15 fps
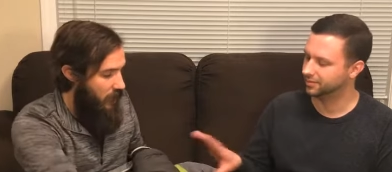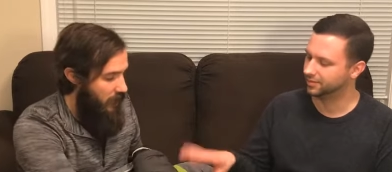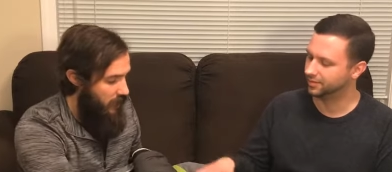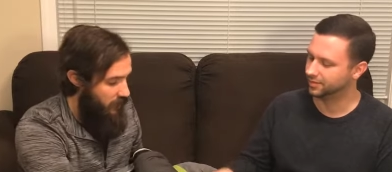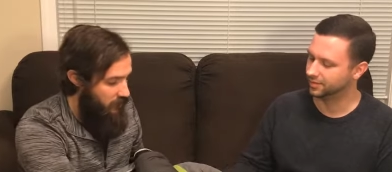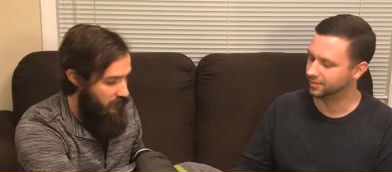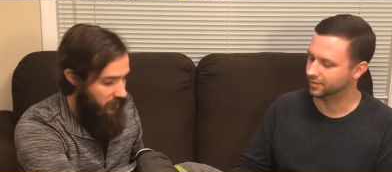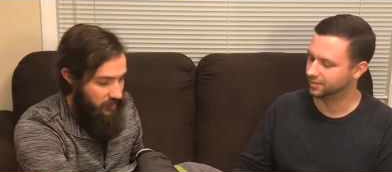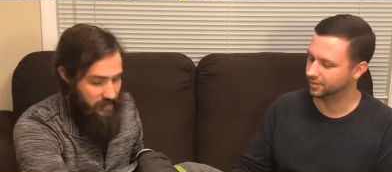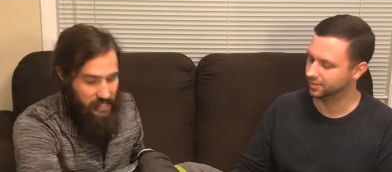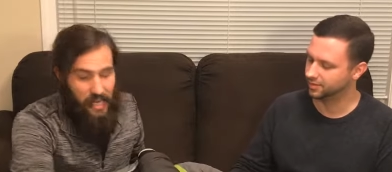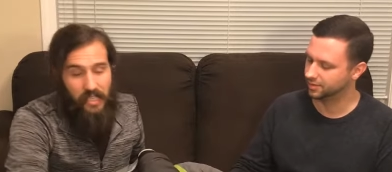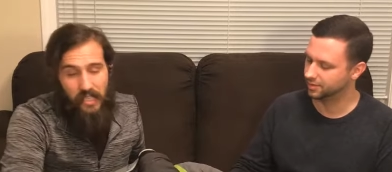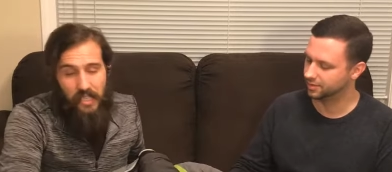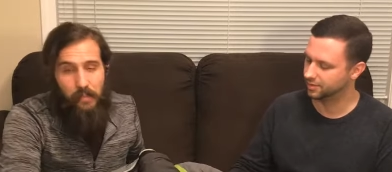
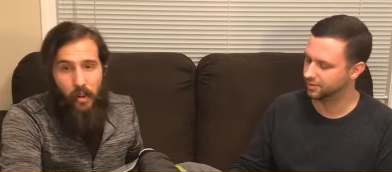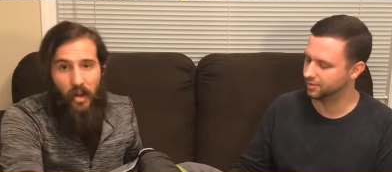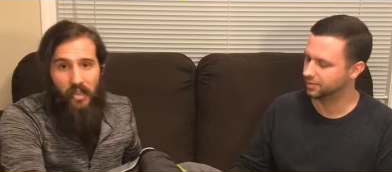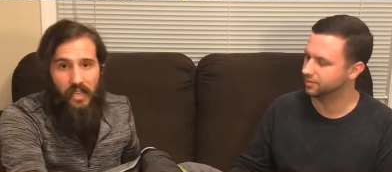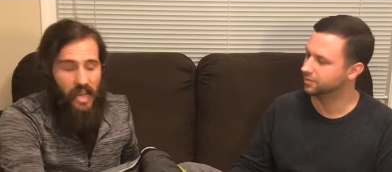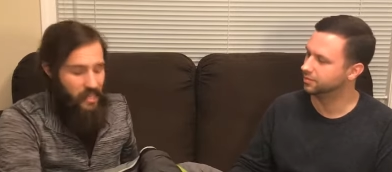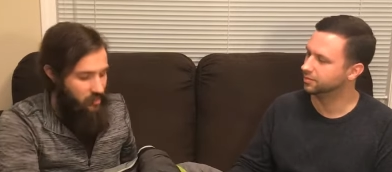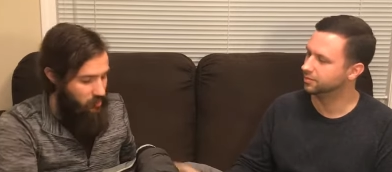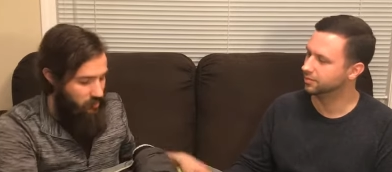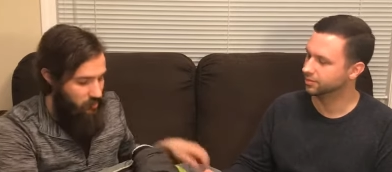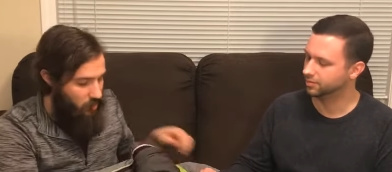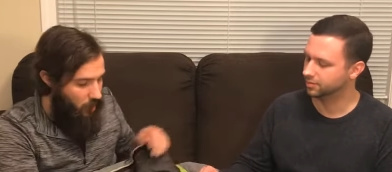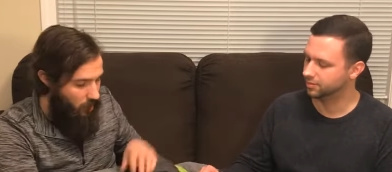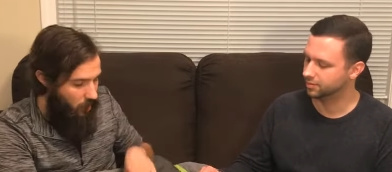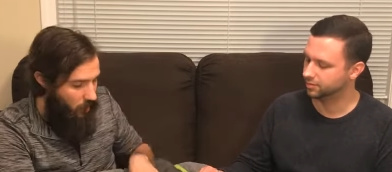Speaker 1: it's technically polyester,
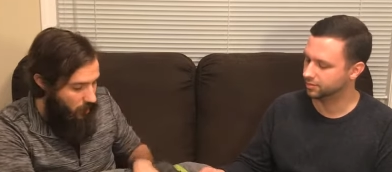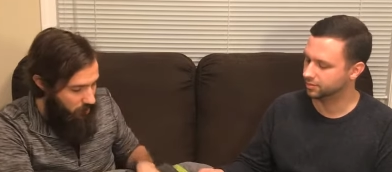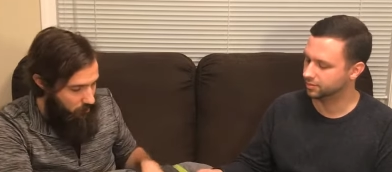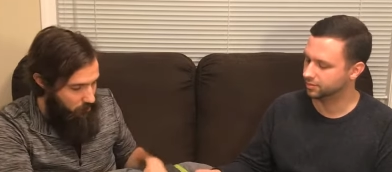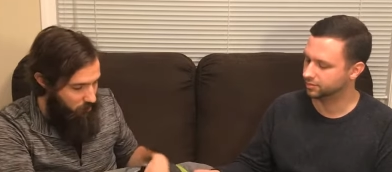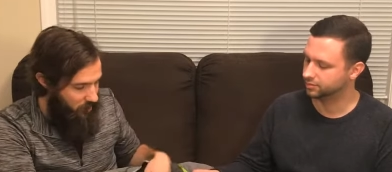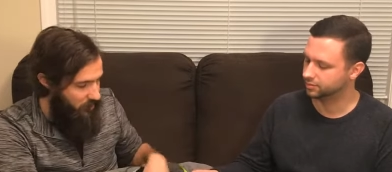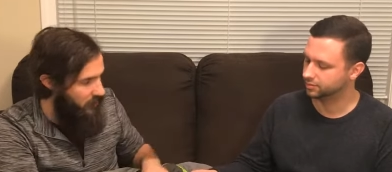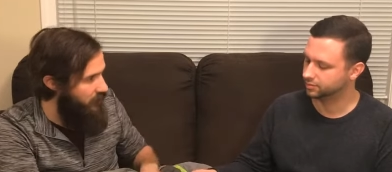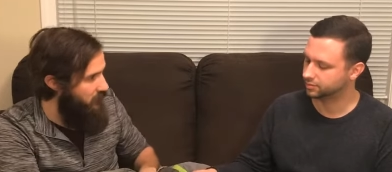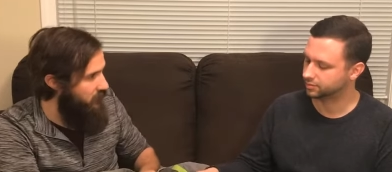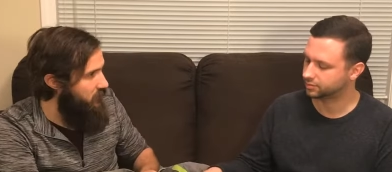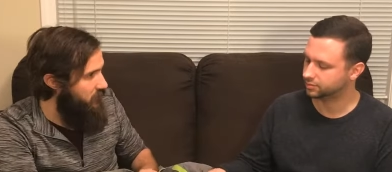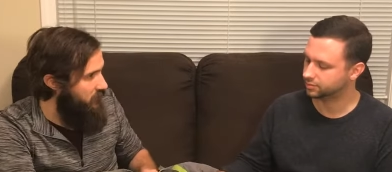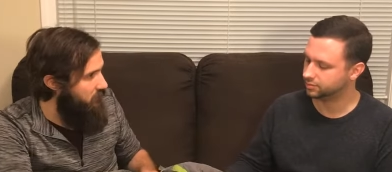it's not cotton, but
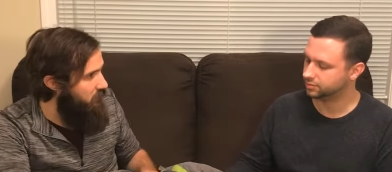it